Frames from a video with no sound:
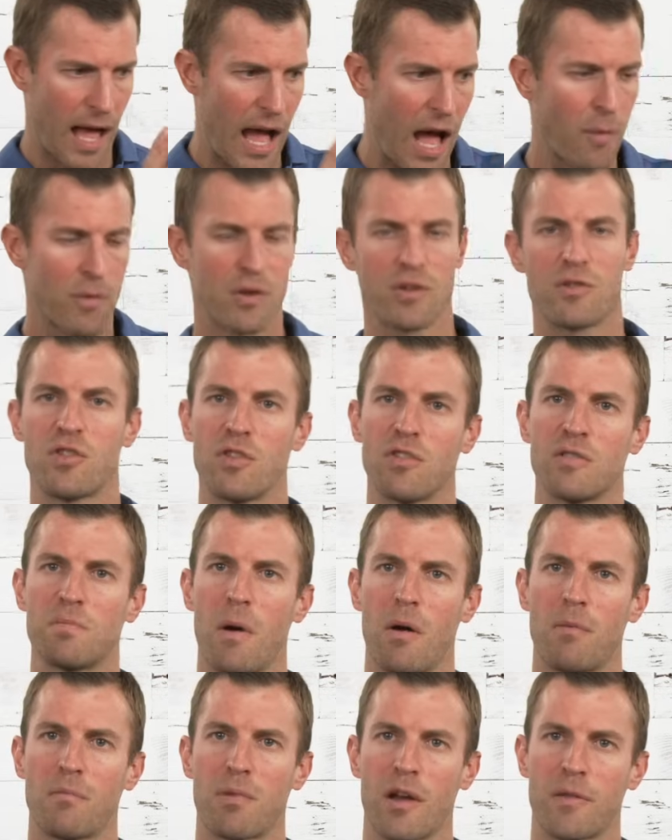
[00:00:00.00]
I would choose
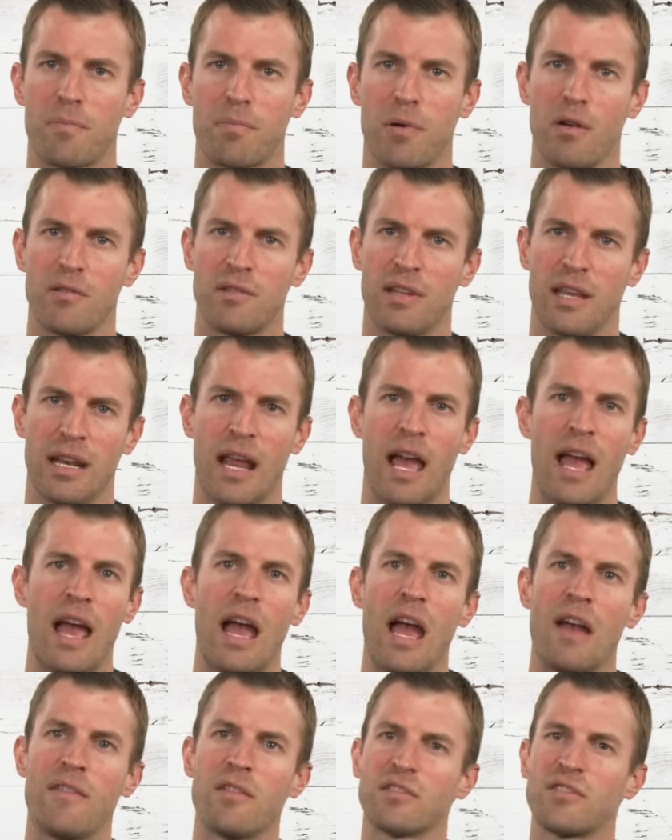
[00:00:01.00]
bone broth protein.
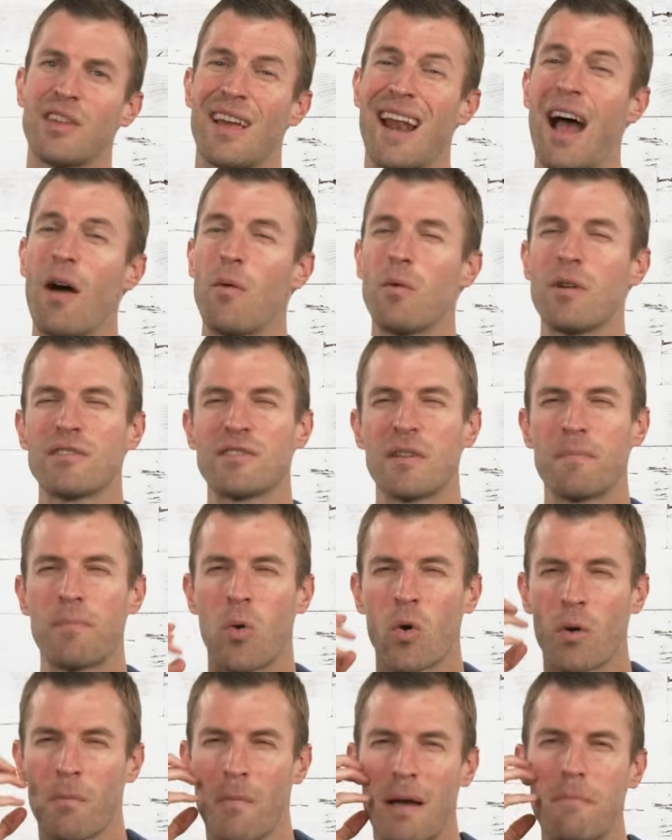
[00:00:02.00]
If you're saying I want to
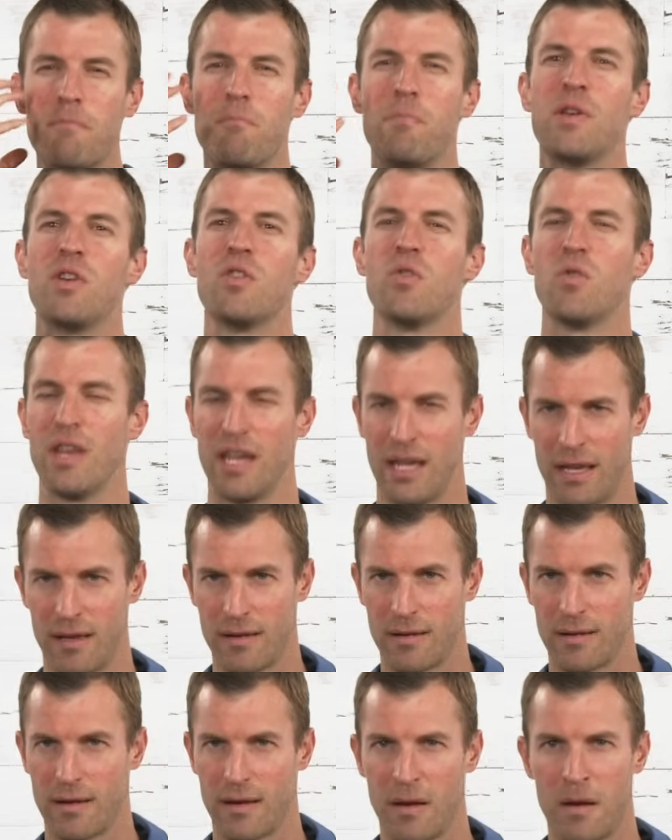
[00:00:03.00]
support my beauty,
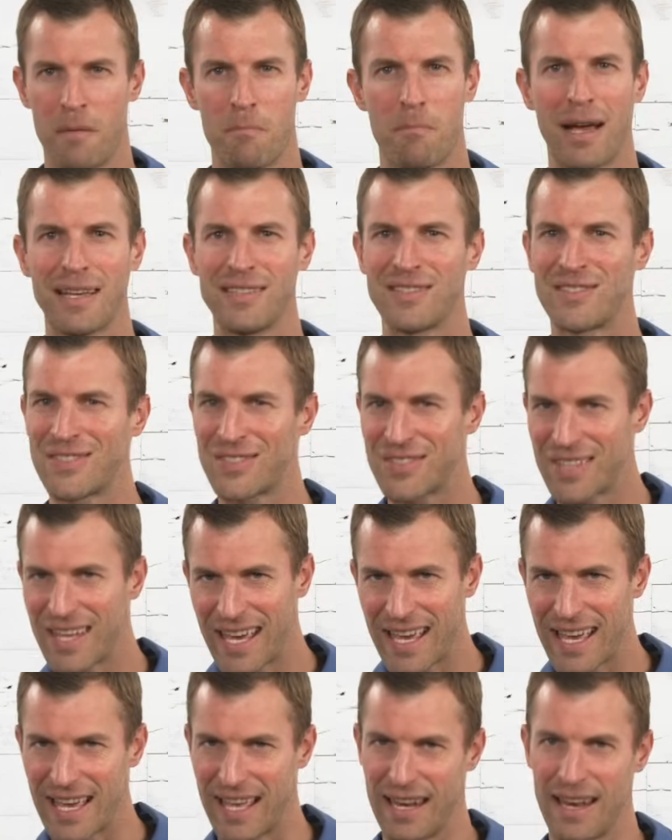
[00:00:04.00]
my
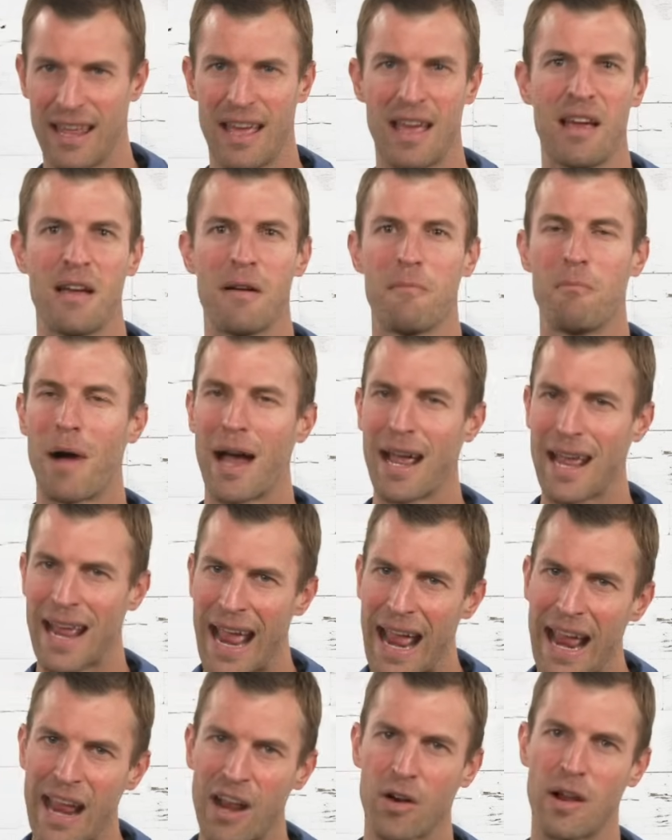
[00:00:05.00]
skin, my
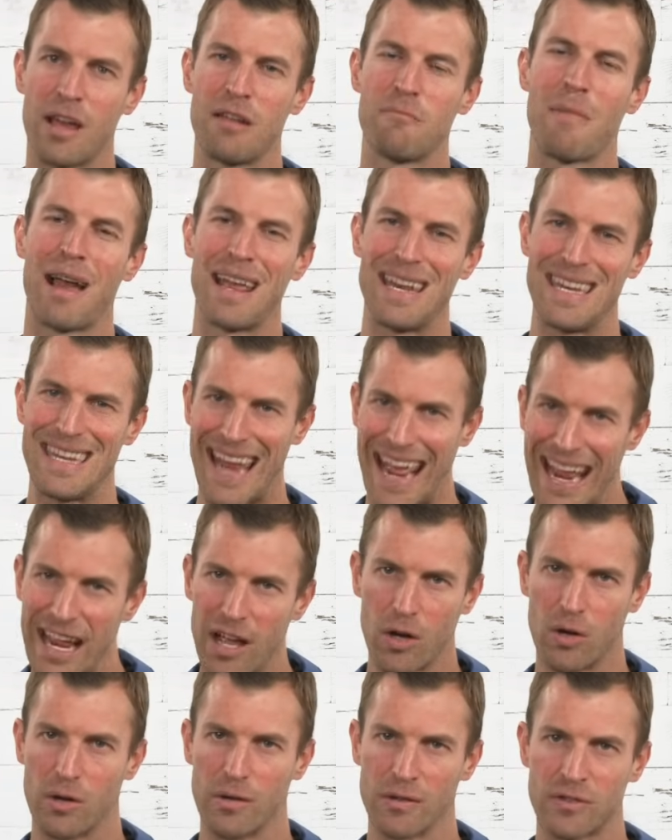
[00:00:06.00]
hair, and my
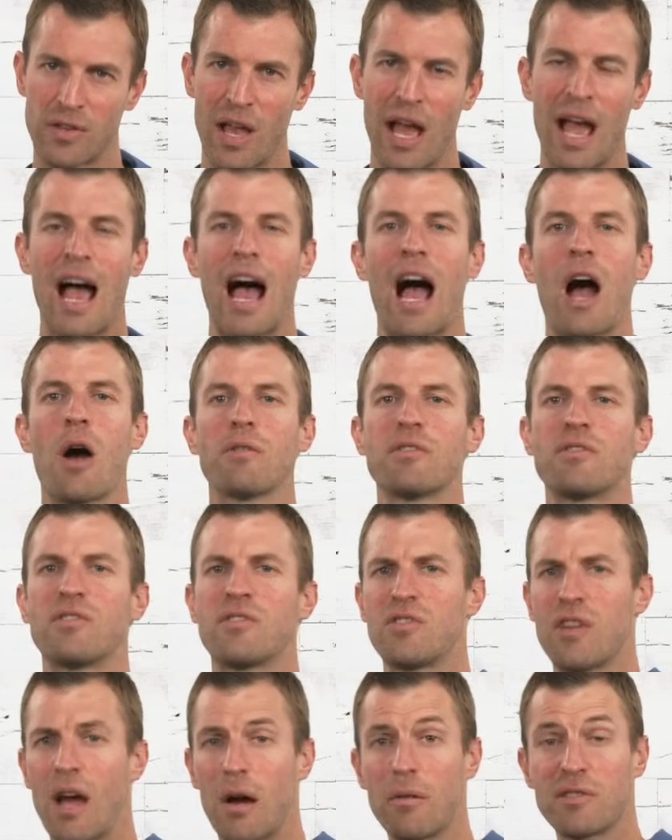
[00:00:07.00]
nails, I
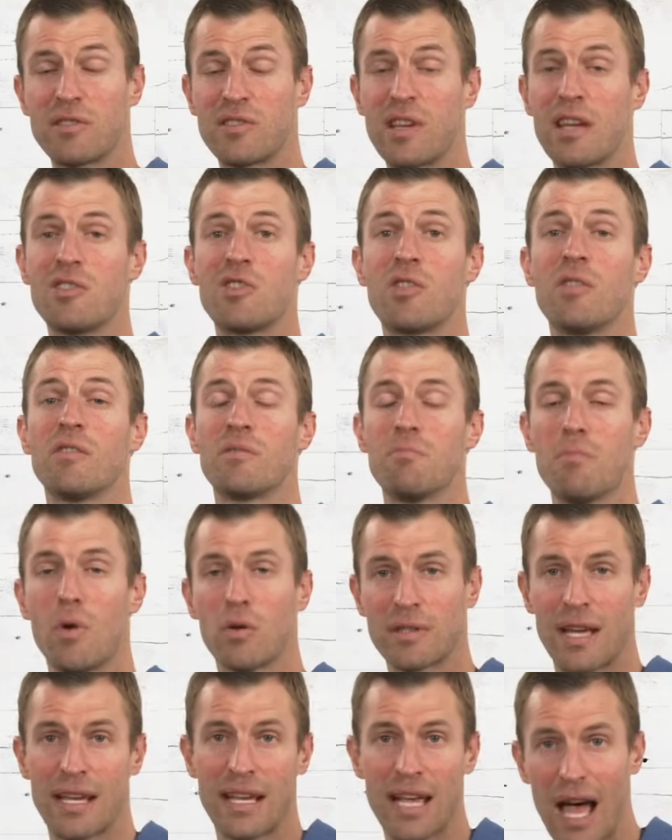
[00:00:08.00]
would say choose
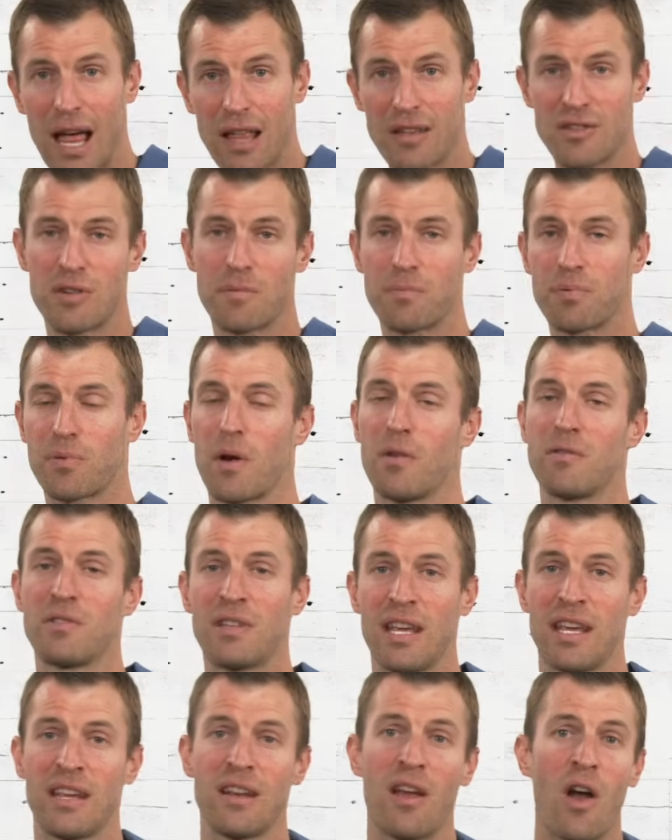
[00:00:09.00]
multi-collagen
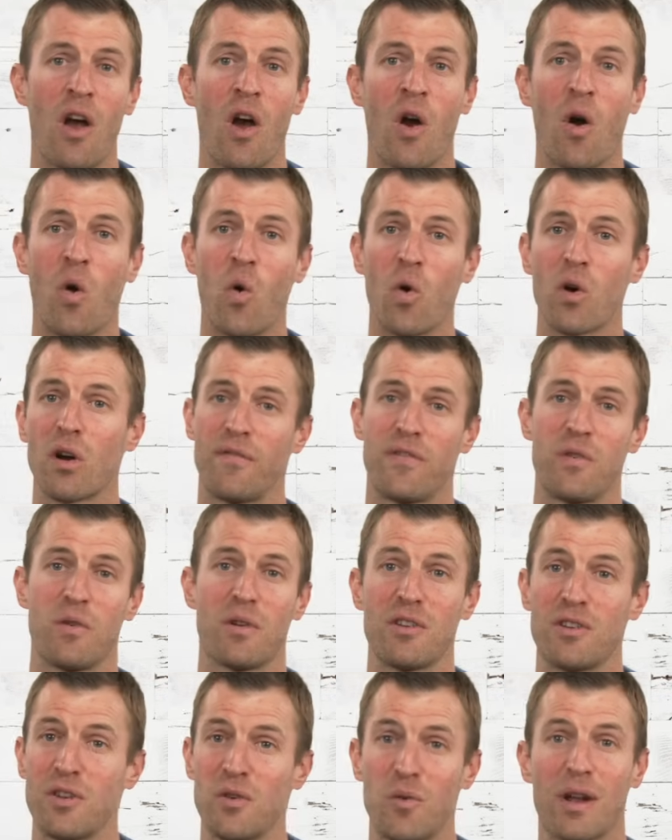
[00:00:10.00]
protein. Or if you
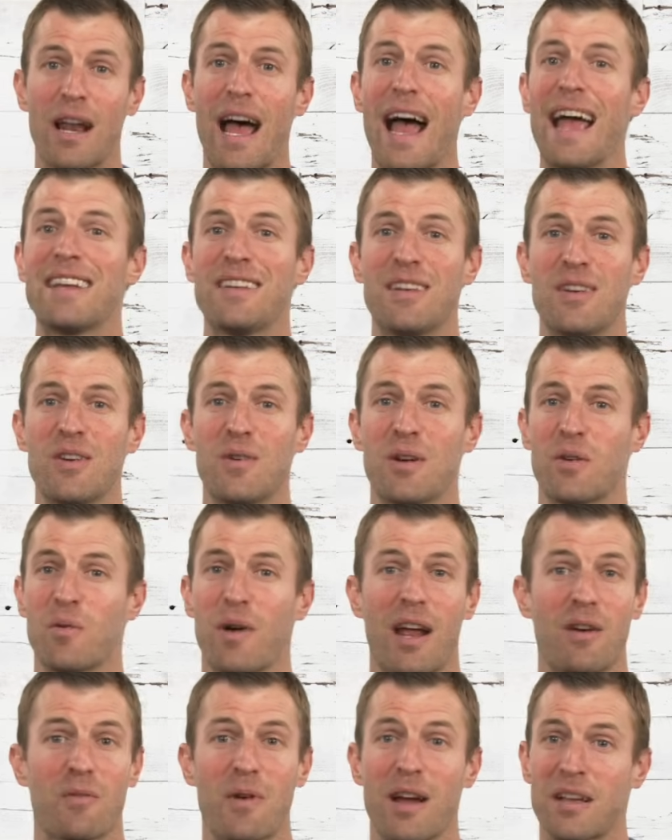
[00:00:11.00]
want to do what I do and
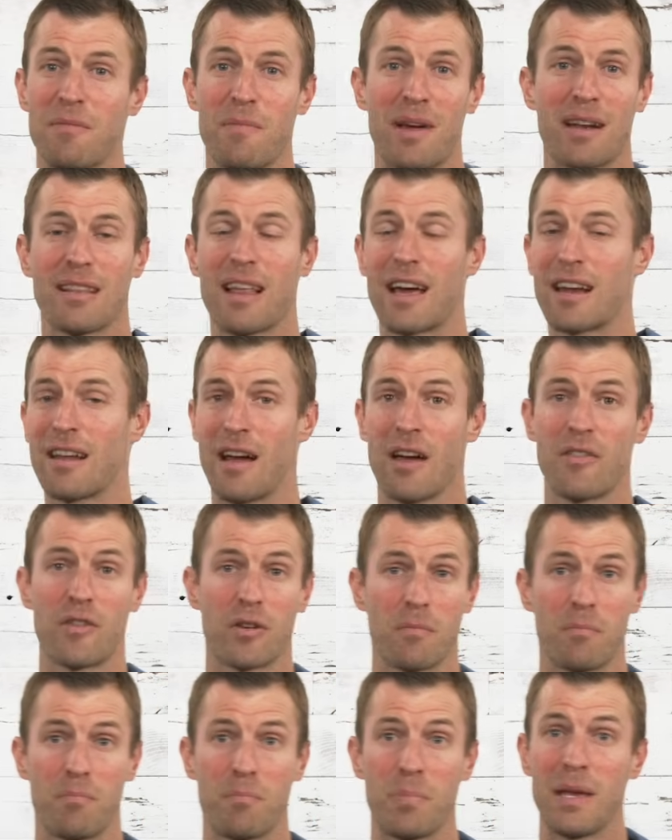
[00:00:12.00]
what I recommend a lot of
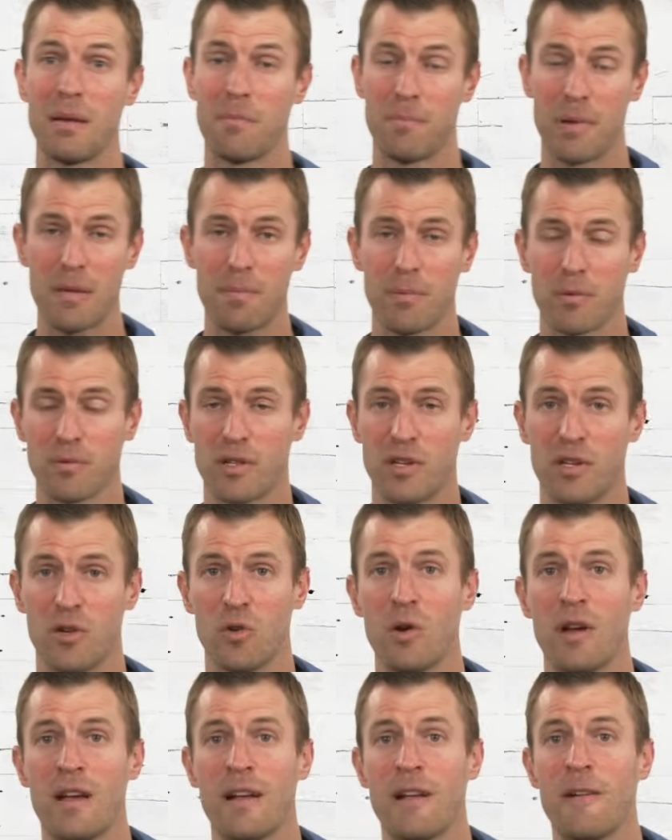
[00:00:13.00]
other people do,